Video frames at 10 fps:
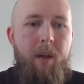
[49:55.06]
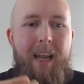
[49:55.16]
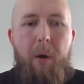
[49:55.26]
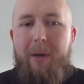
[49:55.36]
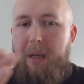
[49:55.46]
And
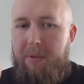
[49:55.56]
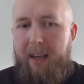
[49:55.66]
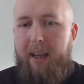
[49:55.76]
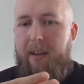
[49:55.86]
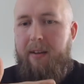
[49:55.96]
that will keep
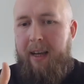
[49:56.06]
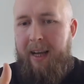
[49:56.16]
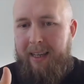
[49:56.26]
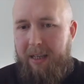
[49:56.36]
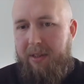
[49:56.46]
ticking
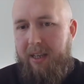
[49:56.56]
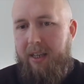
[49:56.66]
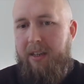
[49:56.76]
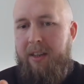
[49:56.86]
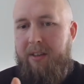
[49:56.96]

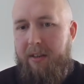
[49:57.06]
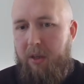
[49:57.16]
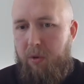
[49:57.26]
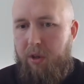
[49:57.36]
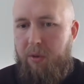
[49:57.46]
until
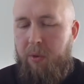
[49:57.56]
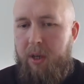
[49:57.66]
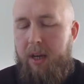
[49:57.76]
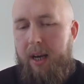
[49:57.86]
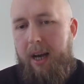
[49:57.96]
you want
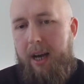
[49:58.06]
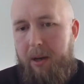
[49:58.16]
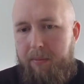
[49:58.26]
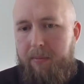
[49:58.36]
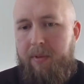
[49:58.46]

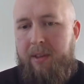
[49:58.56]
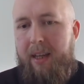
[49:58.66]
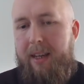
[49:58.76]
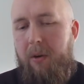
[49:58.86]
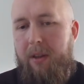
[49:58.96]
to
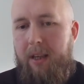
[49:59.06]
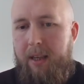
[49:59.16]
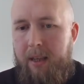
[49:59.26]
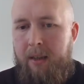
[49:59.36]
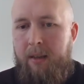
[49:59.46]
send out
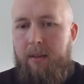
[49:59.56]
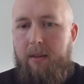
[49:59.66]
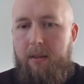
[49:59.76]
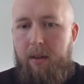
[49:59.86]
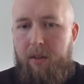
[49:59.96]
the
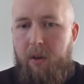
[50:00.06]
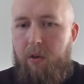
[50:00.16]
third